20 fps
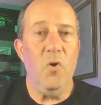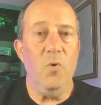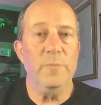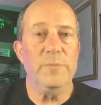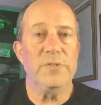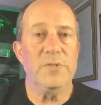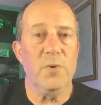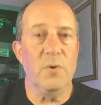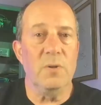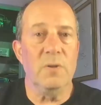
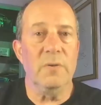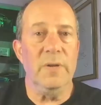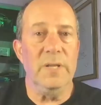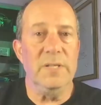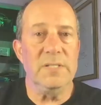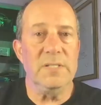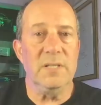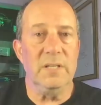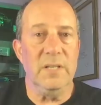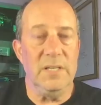solar
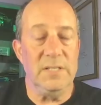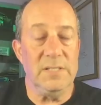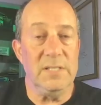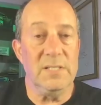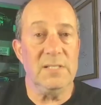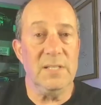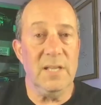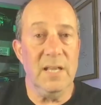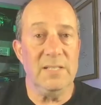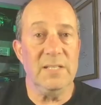
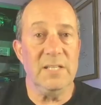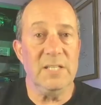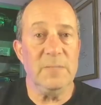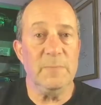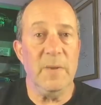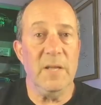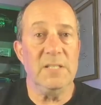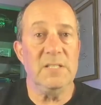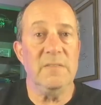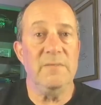installations less
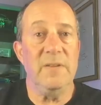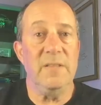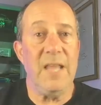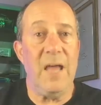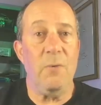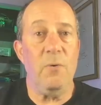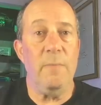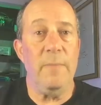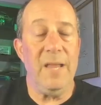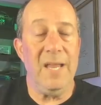expensive, and
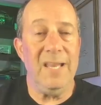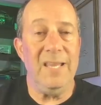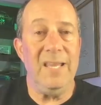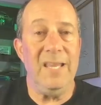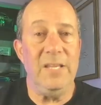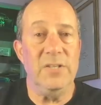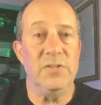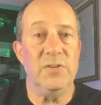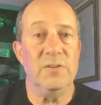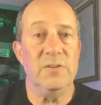that will make it
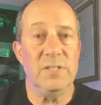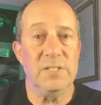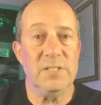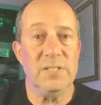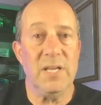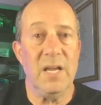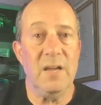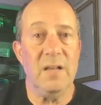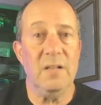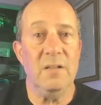easier to
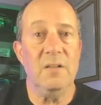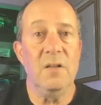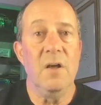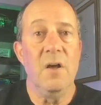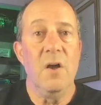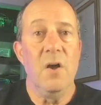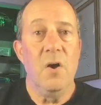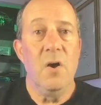sell